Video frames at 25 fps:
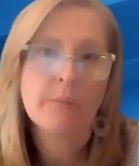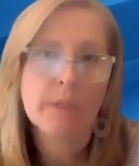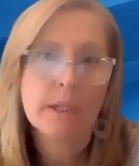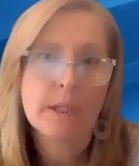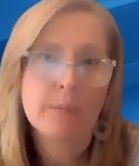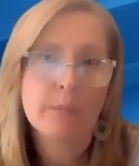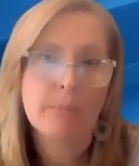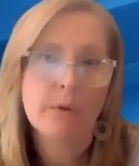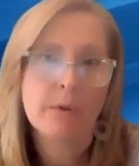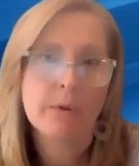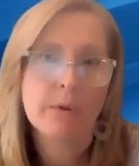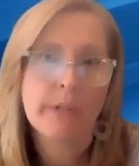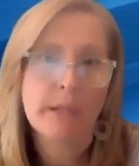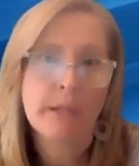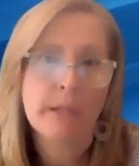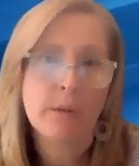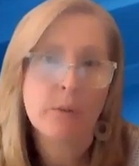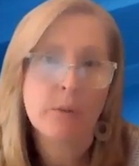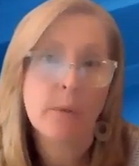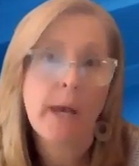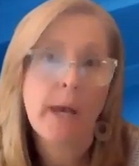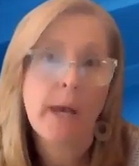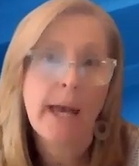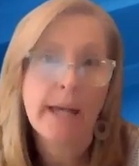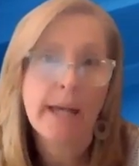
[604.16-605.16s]
people who
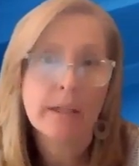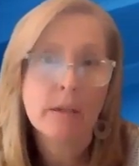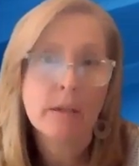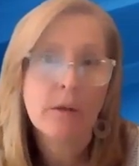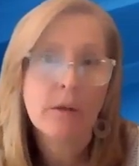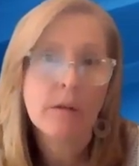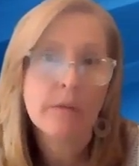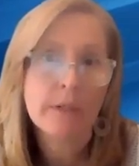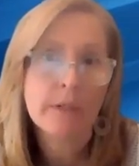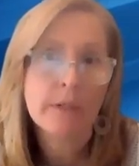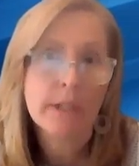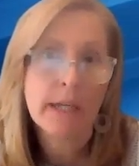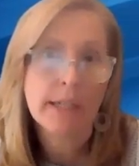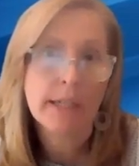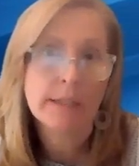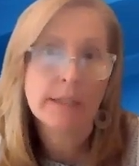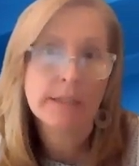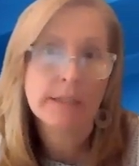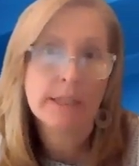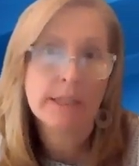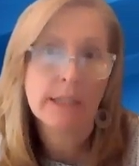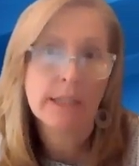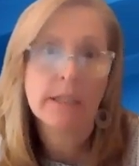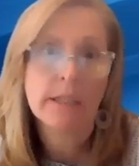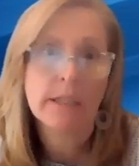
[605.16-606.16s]
had
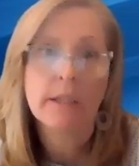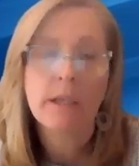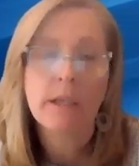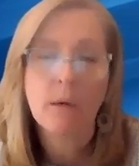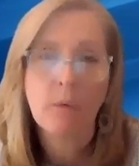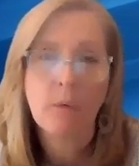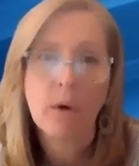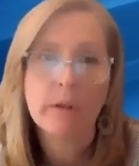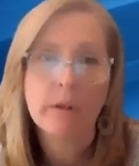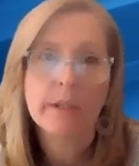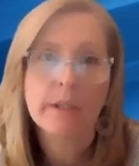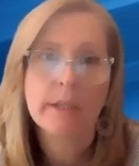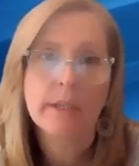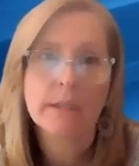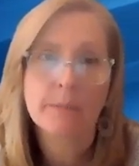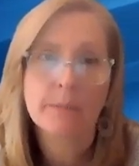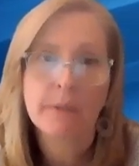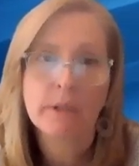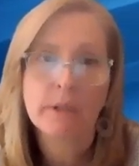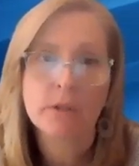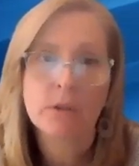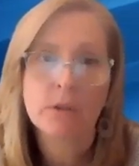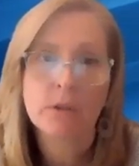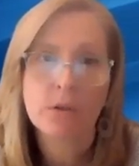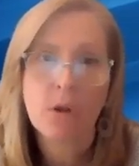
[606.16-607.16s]
COVID-19 that go on to
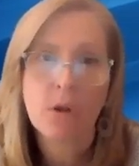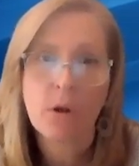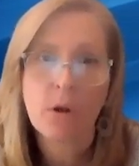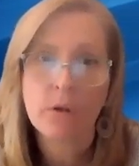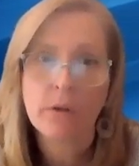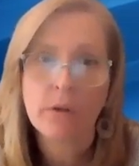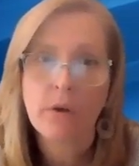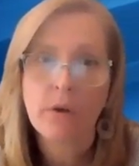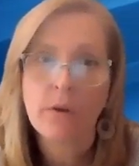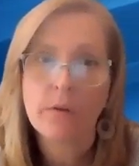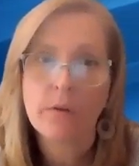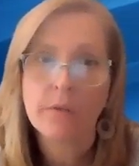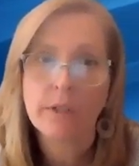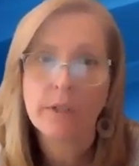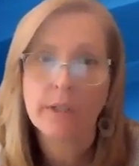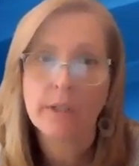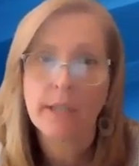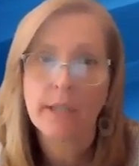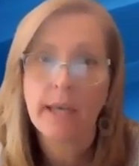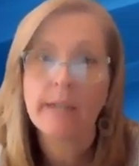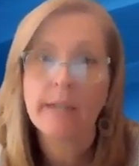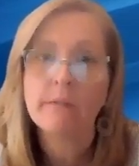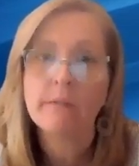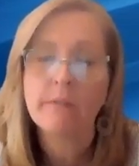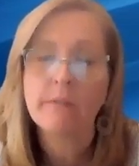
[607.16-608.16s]
experience long COVID
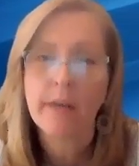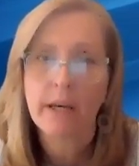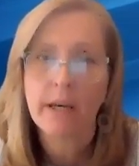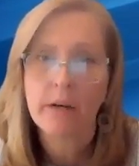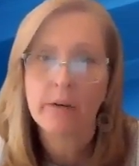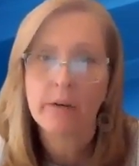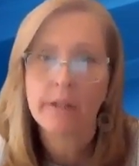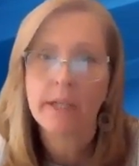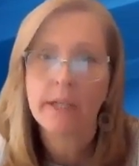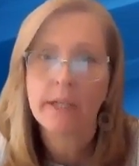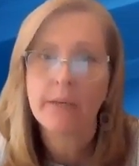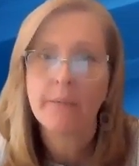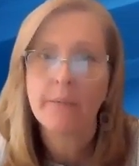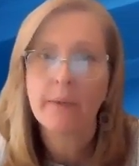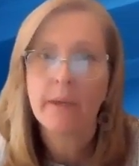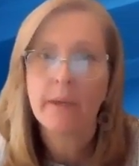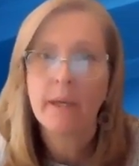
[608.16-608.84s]
can vary,